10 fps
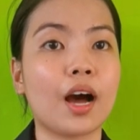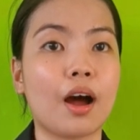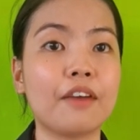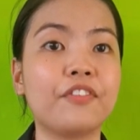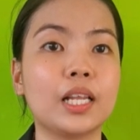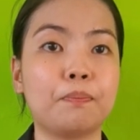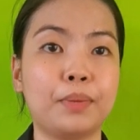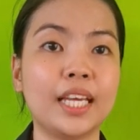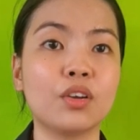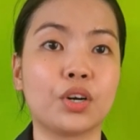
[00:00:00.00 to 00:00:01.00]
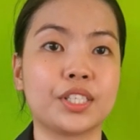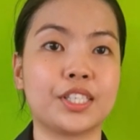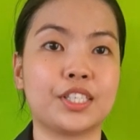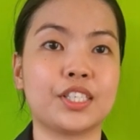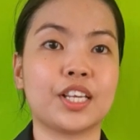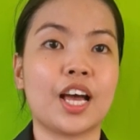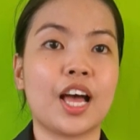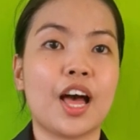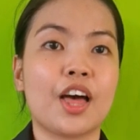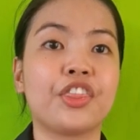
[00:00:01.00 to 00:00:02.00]
are Filipinos.
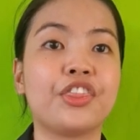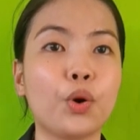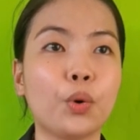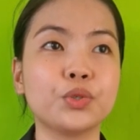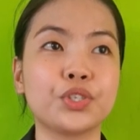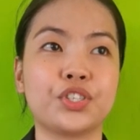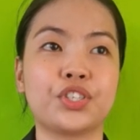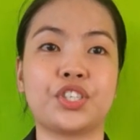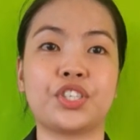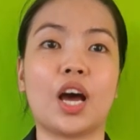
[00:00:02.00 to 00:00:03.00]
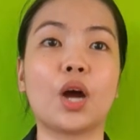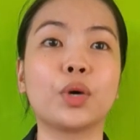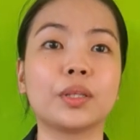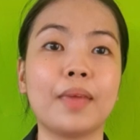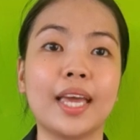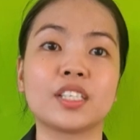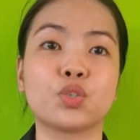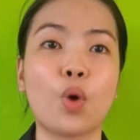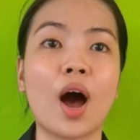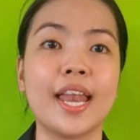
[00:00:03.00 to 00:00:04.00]
Those are what make
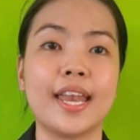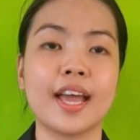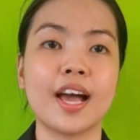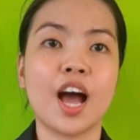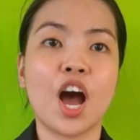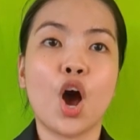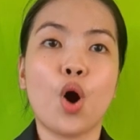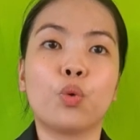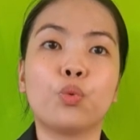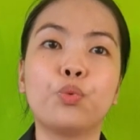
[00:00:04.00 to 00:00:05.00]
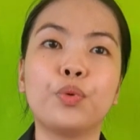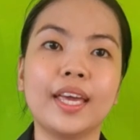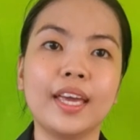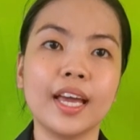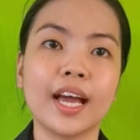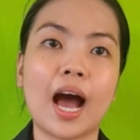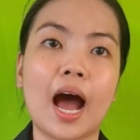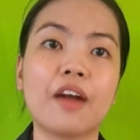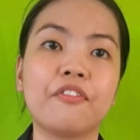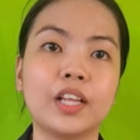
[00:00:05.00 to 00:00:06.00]
us one. We
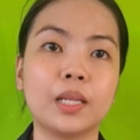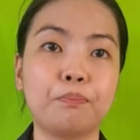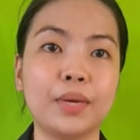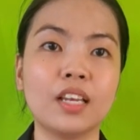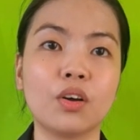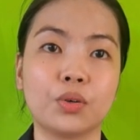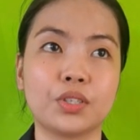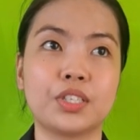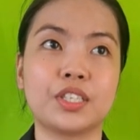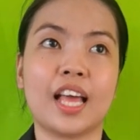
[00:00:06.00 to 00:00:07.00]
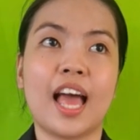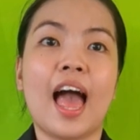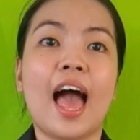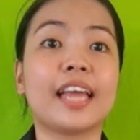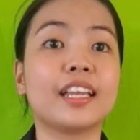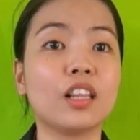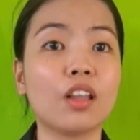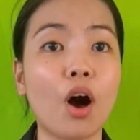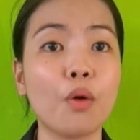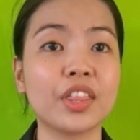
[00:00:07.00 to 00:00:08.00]
are Filipinos. And
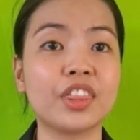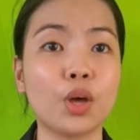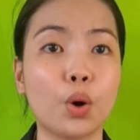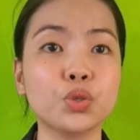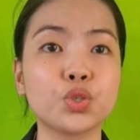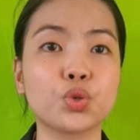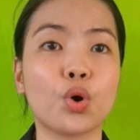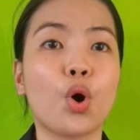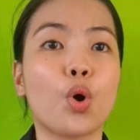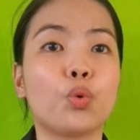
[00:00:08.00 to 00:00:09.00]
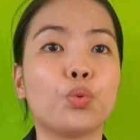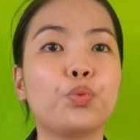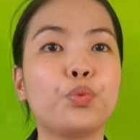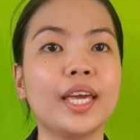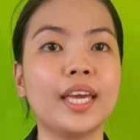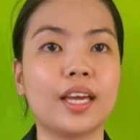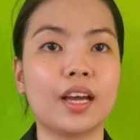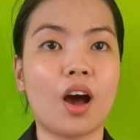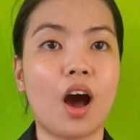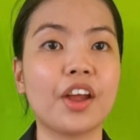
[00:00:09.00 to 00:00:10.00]
along with those,
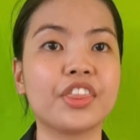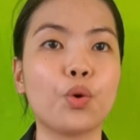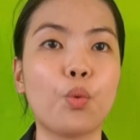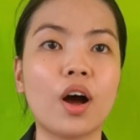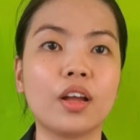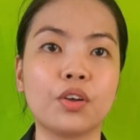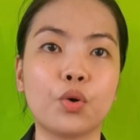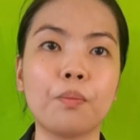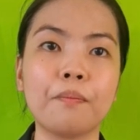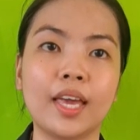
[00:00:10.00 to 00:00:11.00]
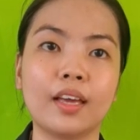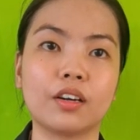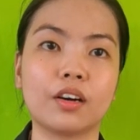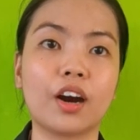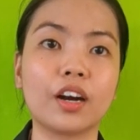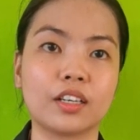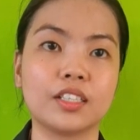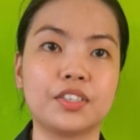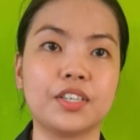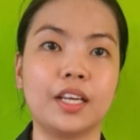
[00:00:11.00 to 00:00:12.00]
we are the one who make our
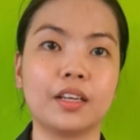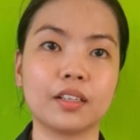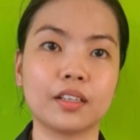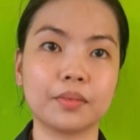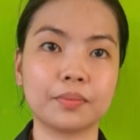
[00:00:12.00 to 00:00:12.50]
country.